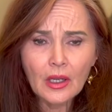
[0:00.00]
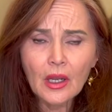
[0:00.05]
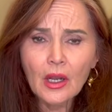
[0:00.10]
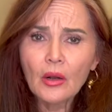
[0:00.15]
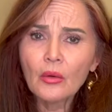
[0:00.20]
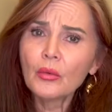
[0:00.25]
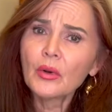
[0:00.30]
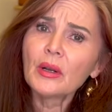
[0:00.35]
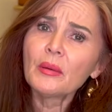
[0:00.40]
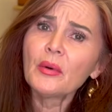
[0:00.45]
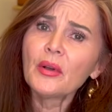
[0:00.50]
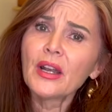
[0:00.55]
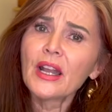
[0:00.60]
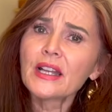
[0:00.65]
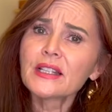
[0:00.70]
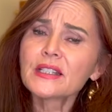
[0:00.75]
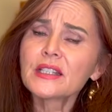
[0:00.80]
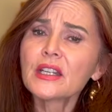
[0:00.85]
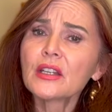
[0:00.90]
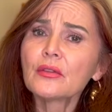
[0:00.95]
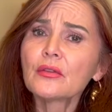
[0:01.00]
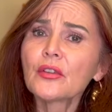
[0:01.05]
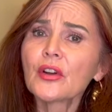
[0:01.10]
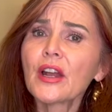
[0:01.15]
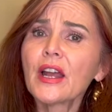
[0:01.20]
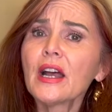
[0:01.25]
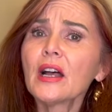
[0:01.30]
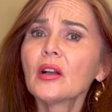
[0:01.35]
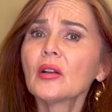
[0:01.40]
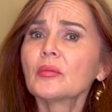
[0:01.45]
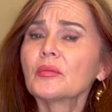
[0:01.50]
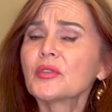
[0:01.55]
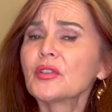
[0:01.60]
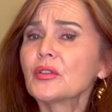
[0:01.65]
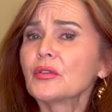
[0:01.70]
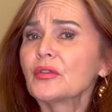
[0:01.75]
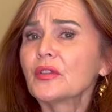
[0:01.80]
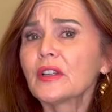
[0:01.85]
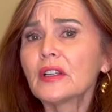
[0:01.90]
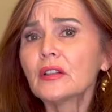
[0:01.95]
What about asking for help? Do you
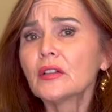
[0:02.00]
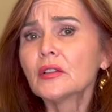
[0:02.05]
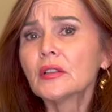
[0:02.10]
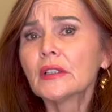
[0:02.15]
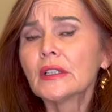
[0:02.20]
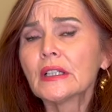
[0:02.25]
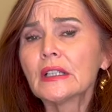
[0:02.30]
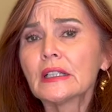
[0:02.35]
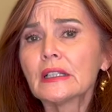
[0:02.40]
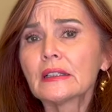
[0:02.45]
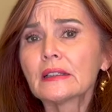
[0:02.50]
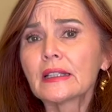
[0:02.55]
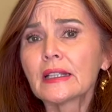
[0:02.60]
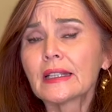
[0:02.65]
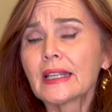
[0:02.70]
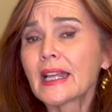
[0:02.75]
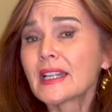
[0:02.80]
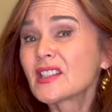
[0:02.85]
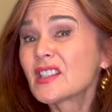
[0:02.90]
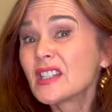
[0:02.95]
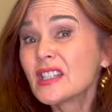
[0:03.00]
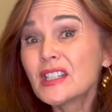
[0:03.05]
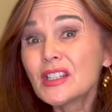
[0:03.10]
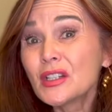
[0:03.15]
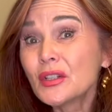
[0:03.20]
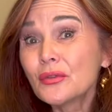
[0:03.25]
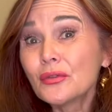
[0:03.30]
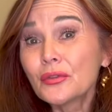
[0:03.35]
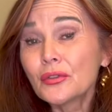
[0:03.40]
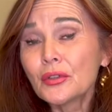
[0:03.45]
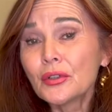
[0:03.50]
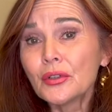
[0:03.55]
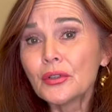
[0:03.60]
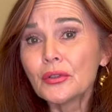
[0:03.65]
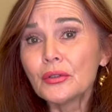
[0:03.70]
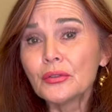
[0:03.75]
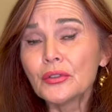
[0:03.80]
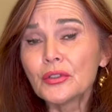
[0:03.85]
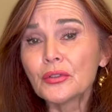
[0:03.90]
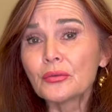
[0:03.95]
feel that that's easy for
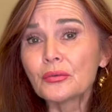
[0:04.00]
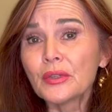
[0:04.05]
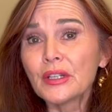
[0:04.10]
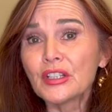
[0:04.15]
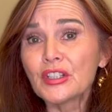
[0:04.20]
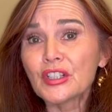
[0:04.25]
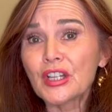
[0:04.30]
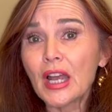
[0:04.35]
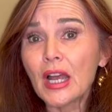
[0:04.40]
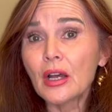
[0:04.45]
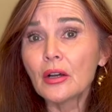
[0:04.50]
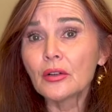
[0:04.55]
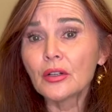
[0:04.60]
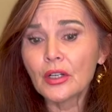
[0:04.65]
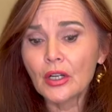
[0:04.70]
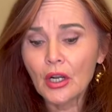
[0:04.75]
you to reach out?